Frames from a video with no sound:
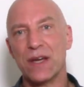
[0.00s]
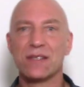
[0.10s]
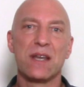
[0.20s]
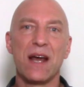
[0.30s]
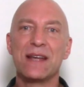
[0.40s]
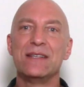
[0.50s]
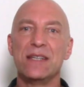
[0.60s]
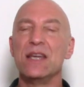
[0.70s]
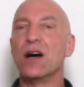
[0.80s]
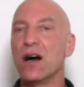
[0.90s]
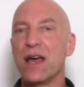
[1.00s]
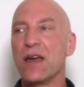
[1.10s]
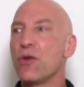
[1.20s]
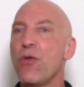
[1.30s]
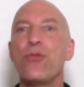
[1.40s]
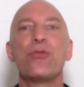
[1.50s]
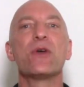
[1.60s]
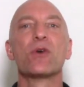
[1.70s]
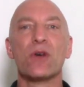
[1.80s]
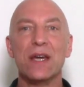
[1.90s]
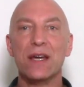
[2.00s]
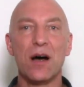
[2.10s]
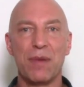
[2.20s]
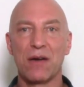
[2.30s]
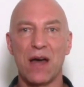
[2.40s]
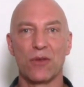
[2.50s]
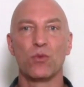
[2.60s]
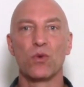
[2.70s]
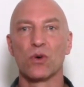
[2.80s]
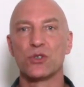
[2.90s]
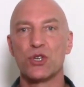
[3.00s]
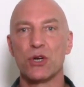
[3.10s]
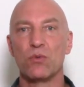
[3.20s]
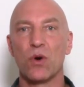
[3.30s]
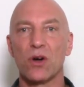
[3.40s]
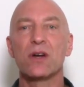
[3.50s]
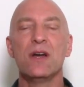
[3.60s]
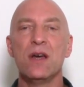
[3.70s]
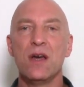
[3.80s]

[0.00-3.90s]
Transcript: It's an idea, a theory about how the world should work.